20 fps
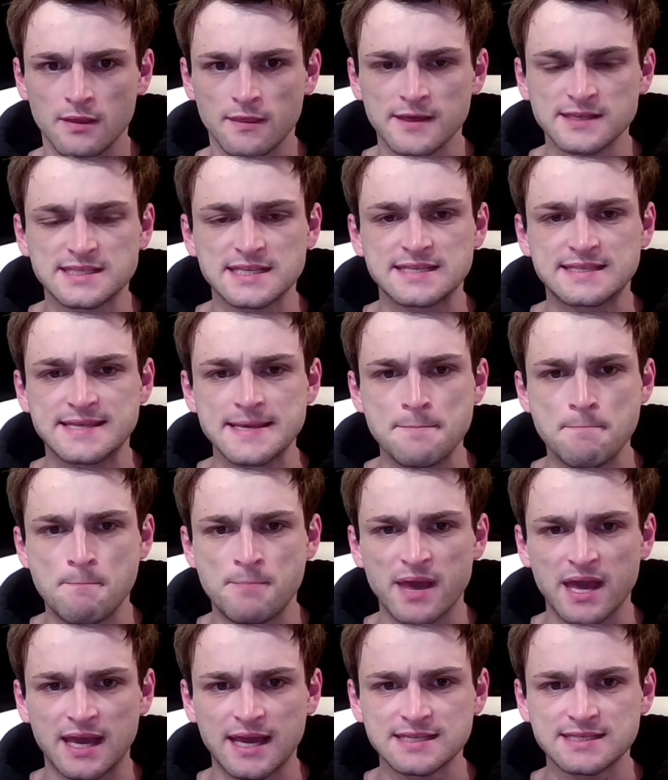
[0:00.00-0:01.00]
This is the
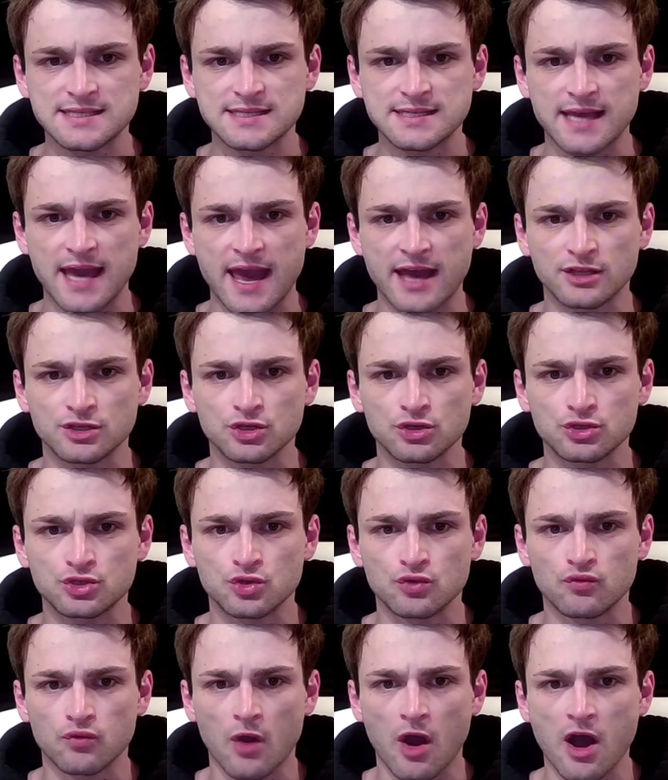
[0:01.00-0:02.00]
biggest scandal
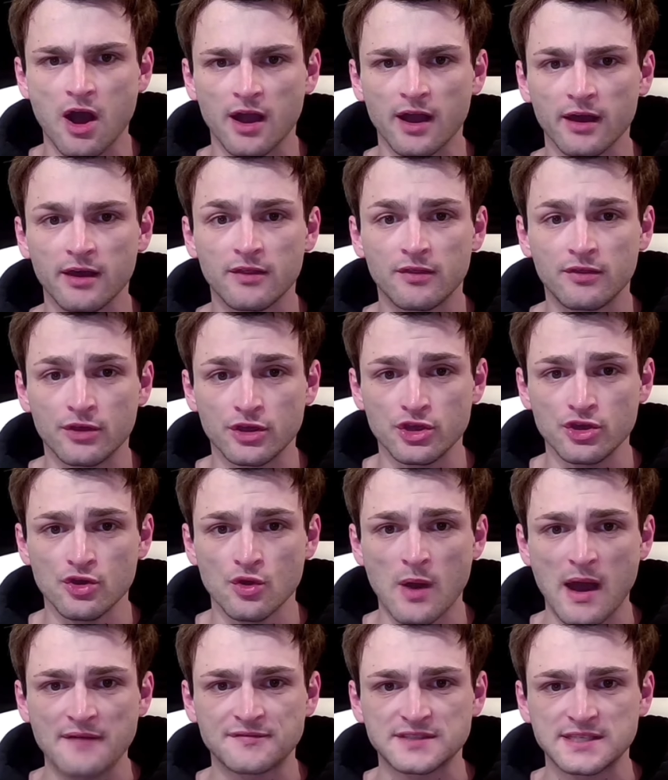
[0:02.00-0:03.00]
to rock the
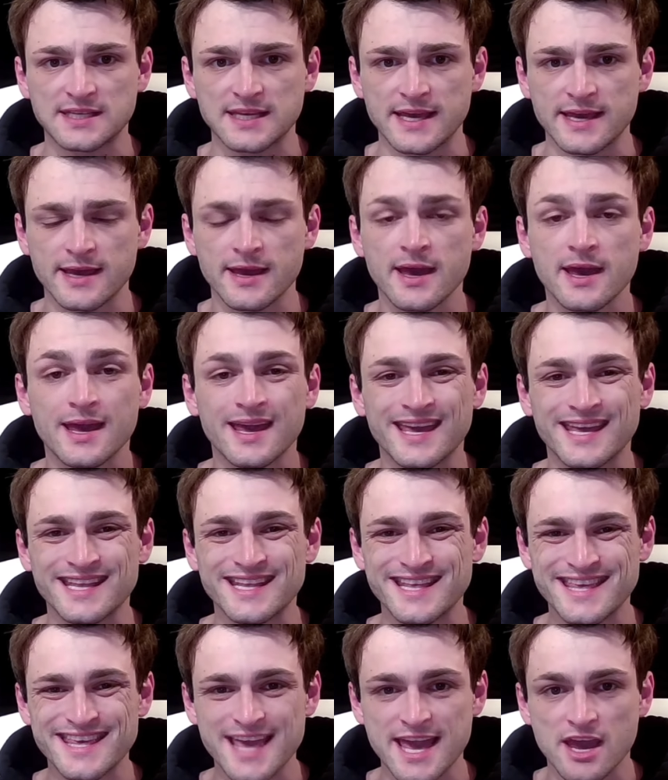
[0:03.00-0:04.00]
UFC
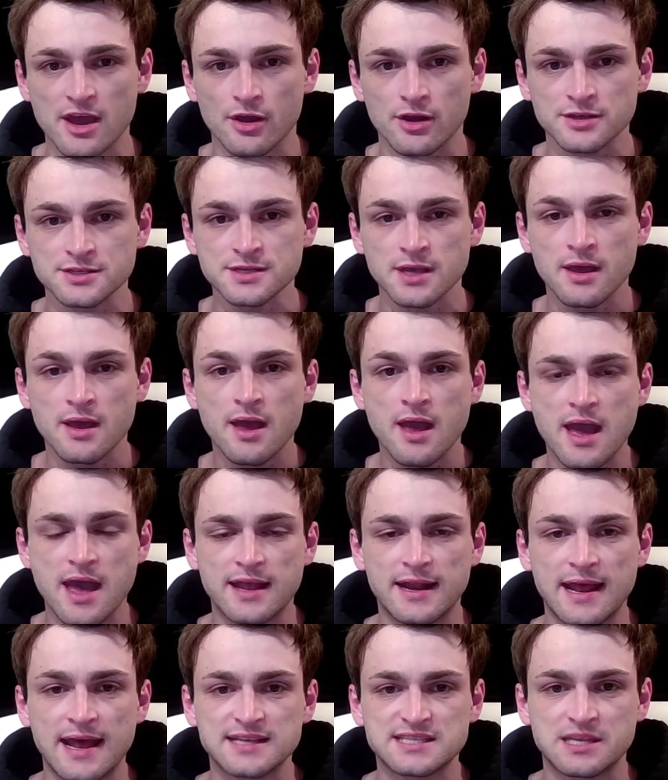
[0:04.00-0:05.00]
in years,
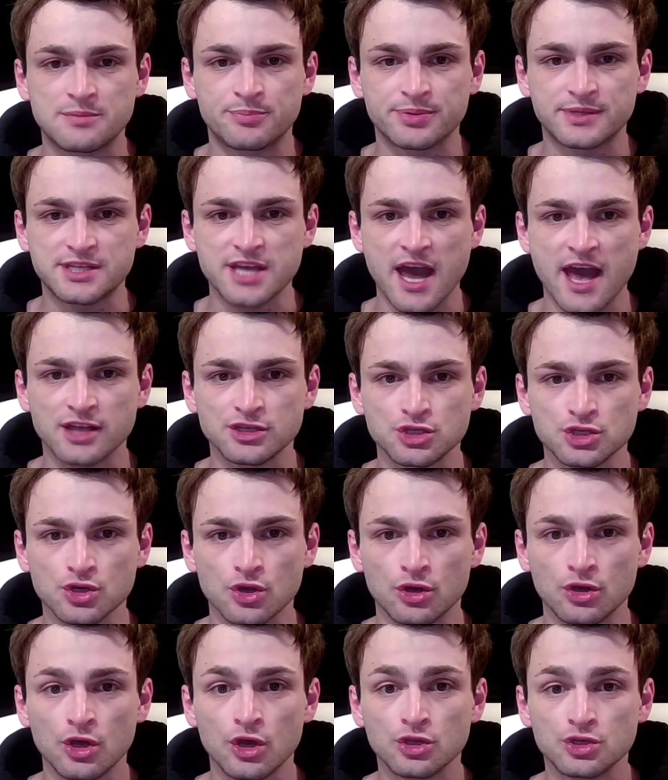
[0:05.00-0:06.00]
and it has the
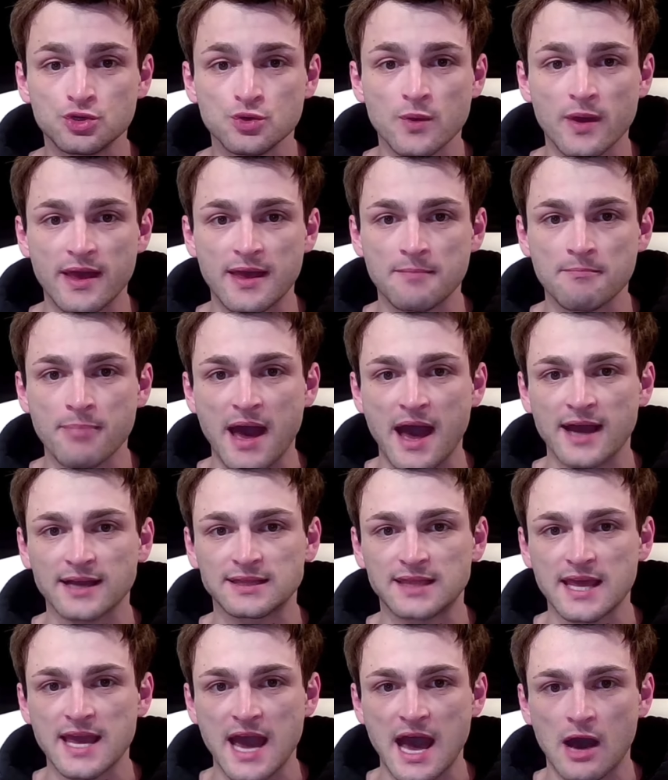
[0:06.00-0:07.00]
potential to
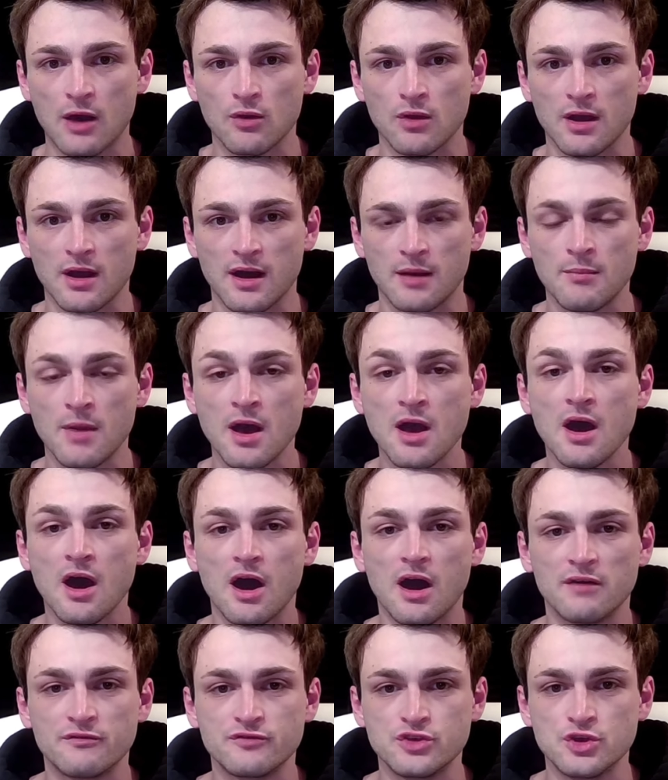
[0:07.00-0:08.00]
impact the outcome
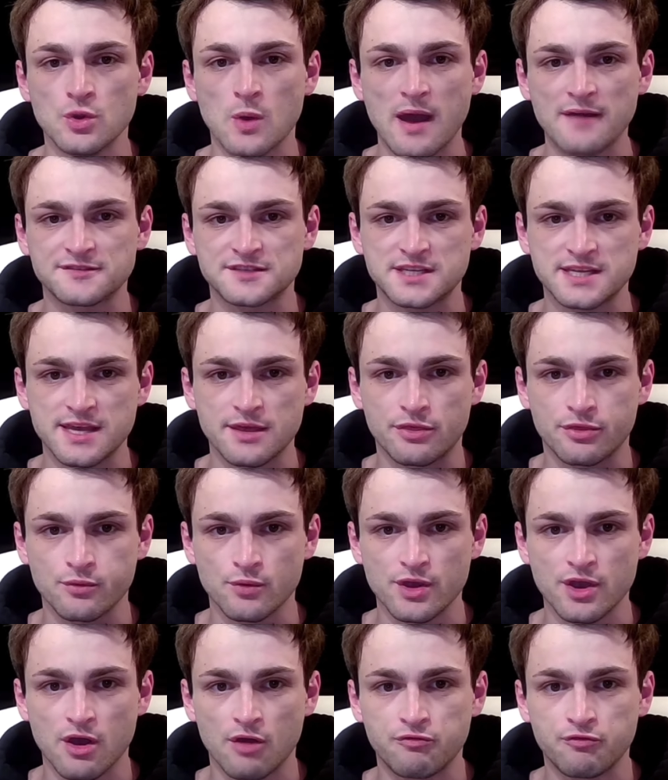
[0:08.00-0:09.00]
of UFC
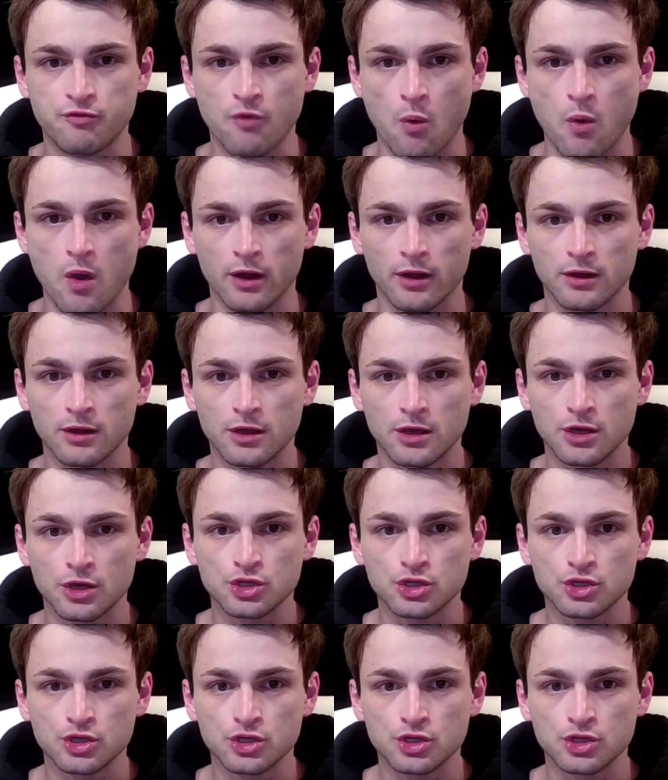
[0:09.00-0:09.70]
304.